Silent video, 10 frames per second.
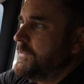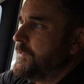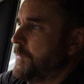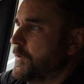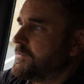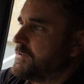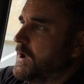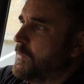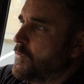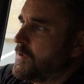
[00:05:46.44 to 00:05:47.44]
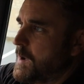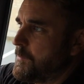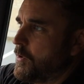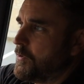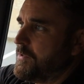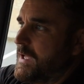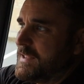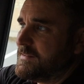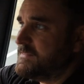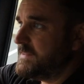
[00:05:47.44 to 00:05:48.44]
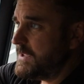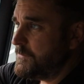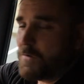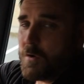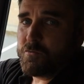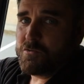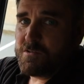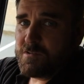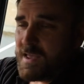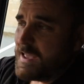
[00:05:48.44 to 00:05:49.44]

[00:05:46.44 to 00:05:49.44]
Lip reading: the monitor will come on and default to